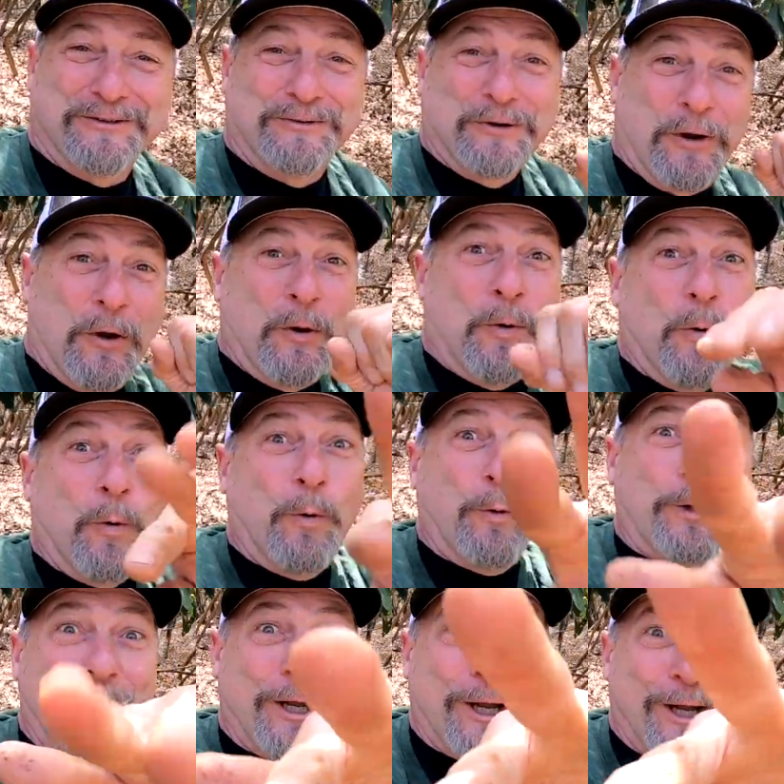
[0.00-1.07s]
Dude.
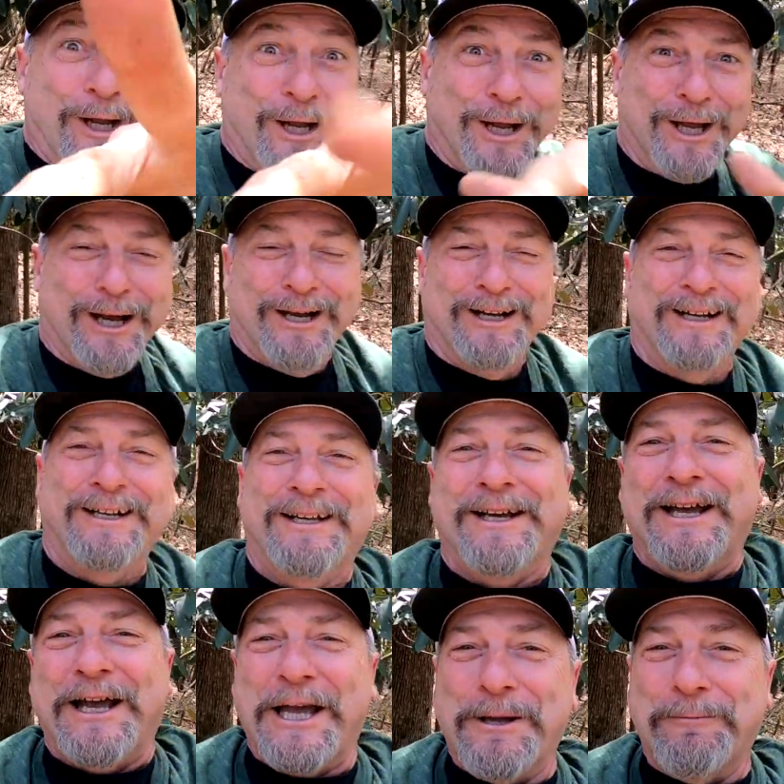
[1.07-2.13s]
Oh yeah.
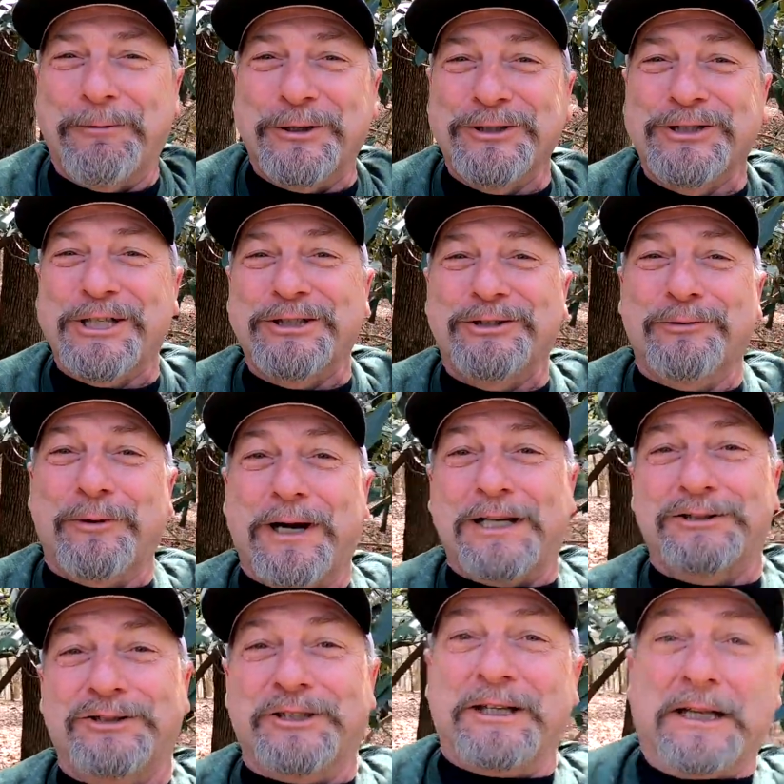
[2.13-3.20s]
Hey, appreciate you
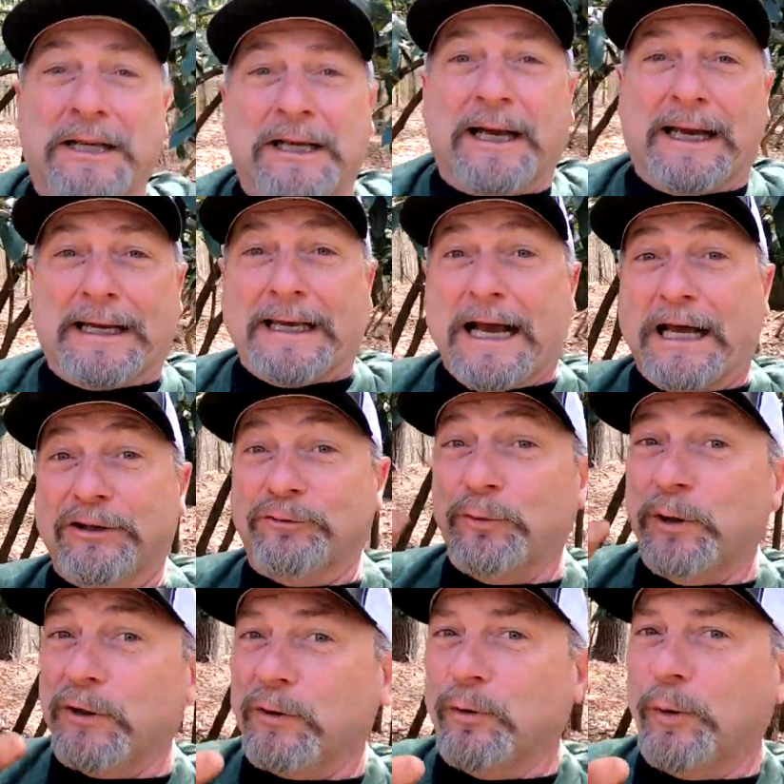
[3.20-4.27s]
watching. Hey guys,
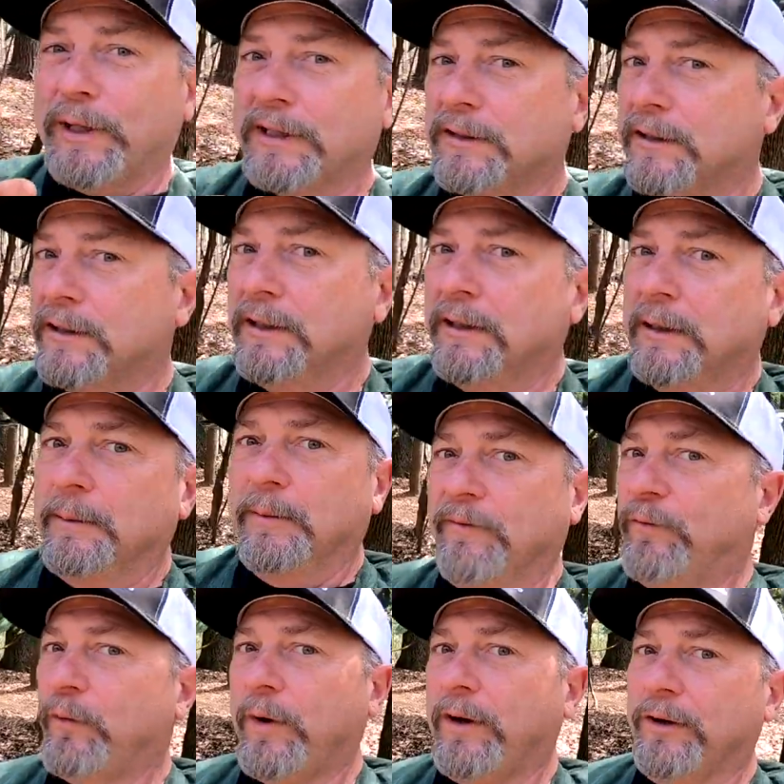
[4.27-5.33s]
real quickly,
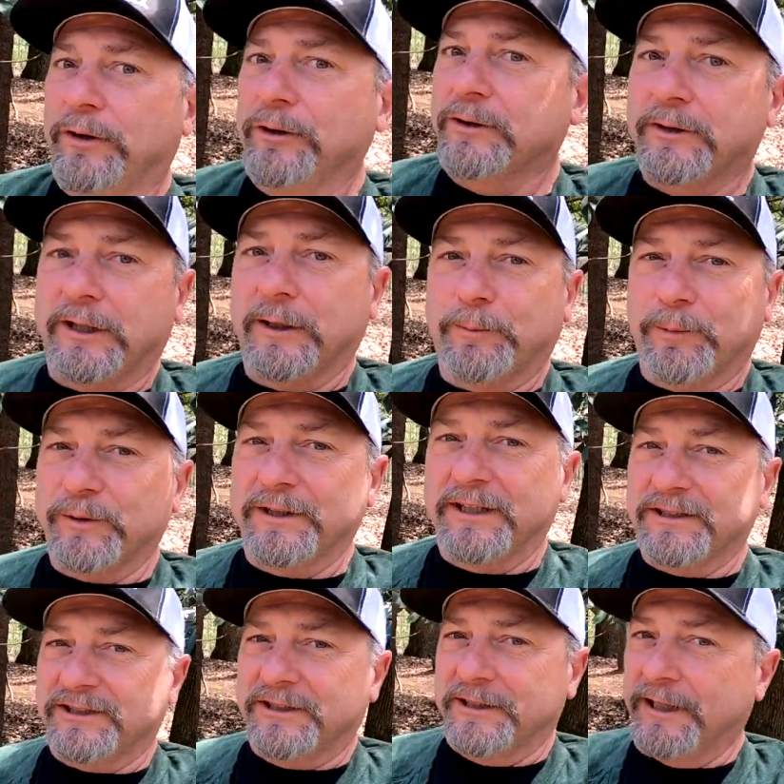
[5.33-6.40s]
before I hook you up with
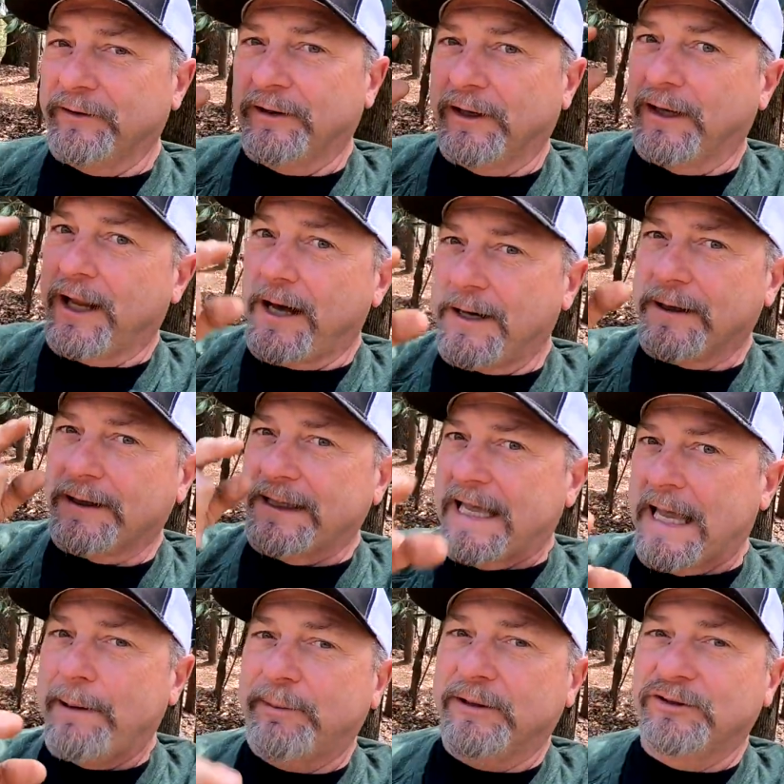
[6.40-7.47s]
this, another log
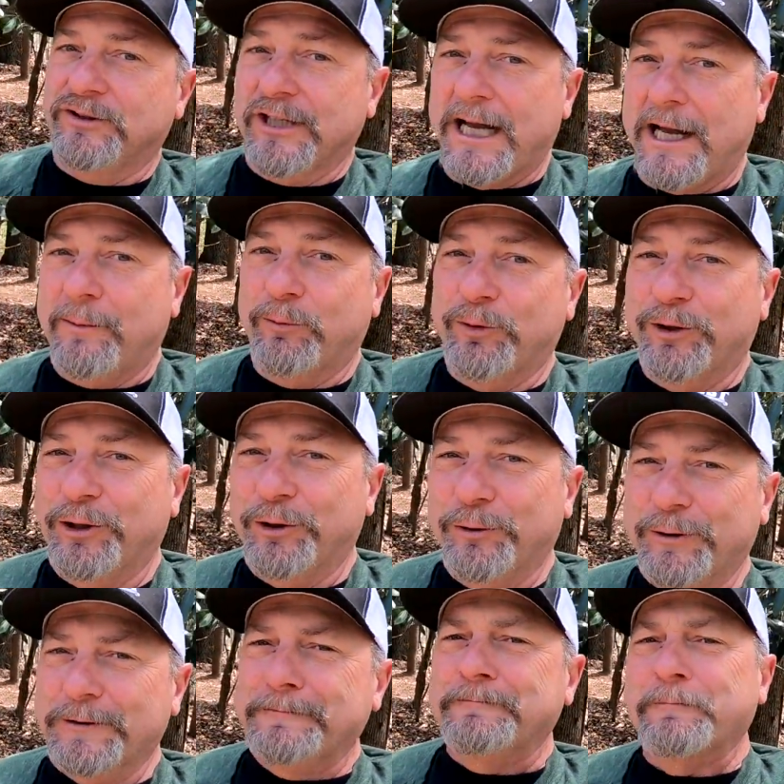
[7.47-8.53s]
cabin job we're
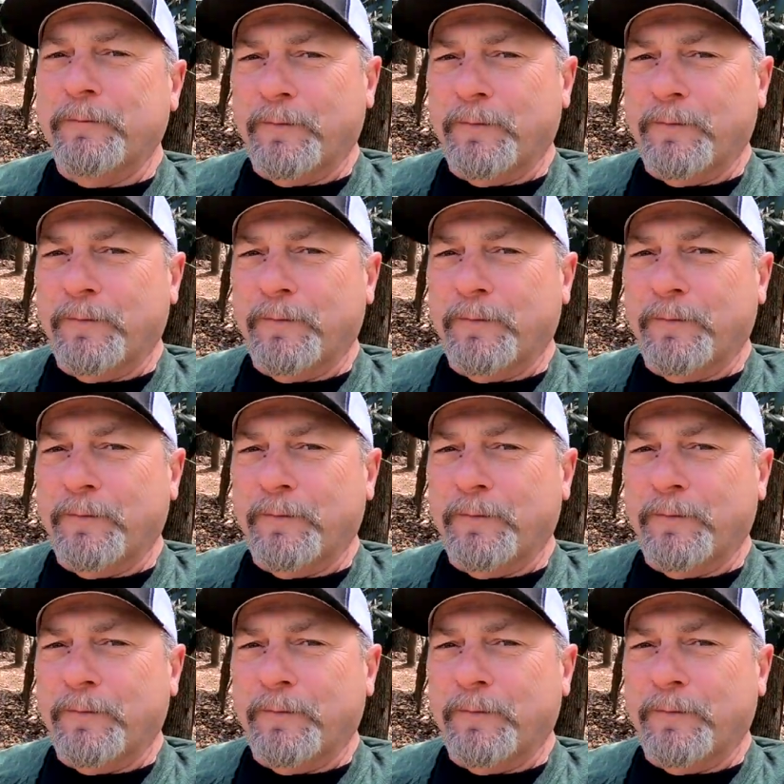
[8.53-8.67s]
doing.